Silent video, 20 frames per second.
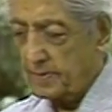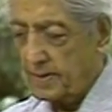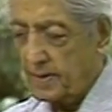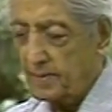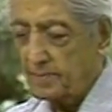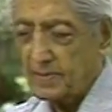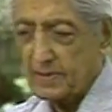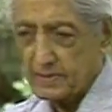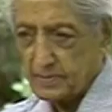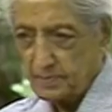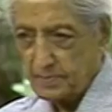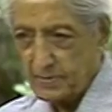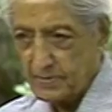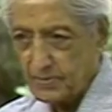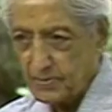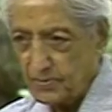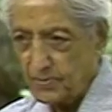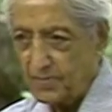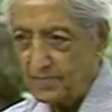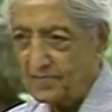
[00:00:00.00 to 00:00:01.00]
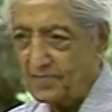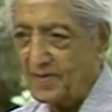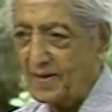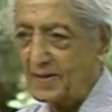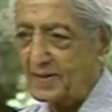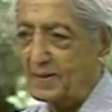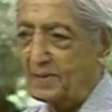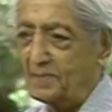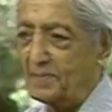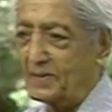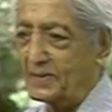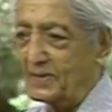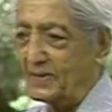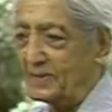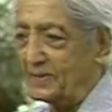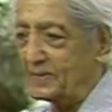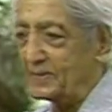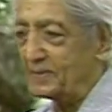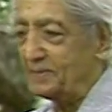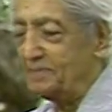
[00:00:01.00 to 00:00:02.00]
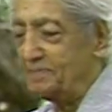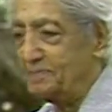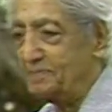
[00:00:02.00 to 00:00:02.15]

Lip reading: I mustn't be too emphatic about this,